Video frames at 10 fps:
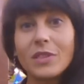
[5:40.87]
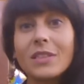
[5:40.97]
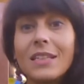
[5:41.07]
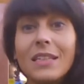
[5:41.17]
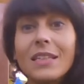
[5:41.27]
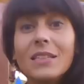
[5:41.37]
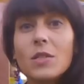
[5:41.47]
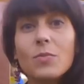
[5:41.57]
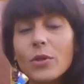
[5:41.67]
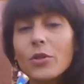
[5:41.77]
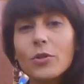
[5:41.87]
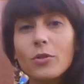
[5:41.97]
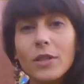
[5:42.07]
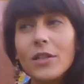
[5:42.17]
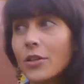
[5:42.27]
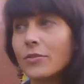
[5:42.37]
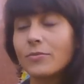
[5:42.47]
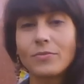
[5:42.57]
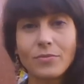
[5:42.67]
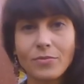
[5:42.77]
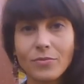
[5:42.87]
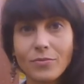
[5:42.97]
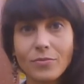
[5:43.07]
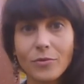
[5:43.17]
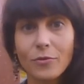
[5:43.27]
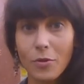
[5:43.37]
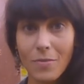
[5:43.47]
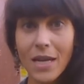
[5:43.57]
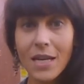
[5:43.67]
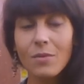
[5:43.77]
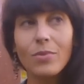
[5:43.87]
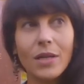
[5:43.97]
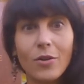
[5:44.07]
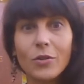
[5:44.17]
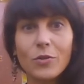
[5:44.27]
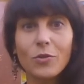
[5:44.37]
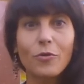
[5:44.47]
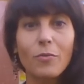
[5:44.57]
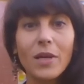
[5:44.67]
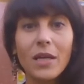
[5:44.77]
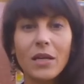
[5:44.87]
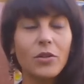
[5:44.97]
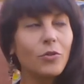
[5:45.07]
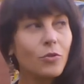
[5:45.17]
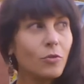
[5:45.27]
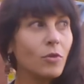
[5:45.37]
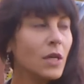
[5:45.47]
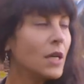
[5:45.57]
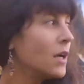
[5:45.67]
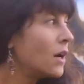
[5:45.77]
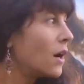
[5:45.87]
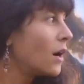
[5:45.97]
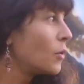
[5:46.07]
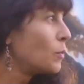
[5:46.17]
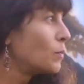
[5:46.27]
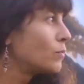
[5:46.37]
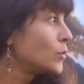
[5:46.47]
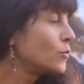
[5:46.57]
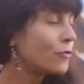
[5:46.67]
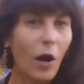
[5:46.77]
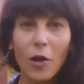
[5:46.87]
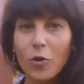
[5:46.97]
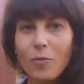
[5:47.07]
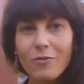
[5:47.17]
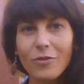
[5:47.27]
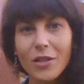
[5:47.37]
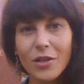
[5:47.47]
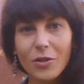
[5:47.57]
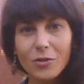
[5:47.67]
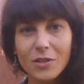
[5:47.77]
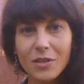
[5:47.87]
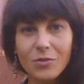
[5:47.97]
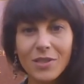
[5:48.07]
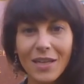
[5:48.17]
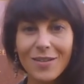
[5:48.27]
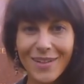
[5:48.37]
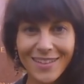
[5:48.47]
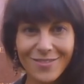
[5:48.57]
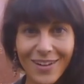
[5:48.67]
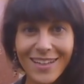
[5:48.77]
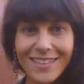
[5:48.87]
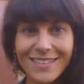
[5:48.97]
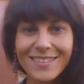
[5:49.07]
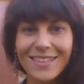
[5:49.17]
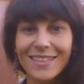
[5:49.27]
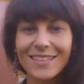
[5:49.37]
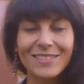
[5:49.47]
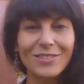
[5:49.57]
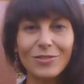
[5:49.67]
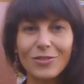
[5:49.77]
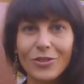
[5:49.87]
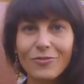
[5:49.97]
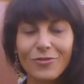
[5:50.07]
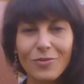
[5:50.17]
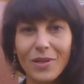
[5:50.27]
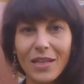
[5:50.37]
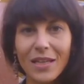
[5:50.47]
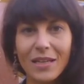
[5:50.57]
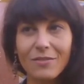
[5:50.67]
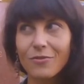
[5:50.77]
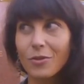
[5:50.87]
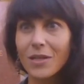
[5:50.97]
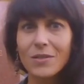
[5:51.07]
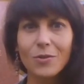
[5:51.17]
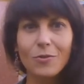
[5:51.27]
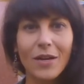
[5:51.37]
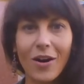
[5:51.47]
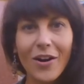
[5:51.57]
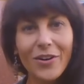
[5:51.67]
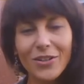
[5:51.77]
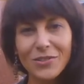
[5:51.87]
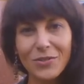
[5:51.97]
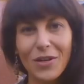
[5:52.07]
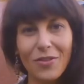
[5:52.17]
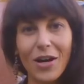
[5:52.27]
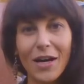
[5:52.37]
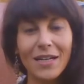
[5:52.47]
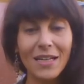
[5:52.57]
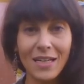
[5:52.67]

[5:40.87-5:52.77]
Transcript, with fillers: he is a spiritual leader for many, but also for me. And you, um, you follow my videos and you take my advice and you learn from me. And for me, it's a great honor. So I thought,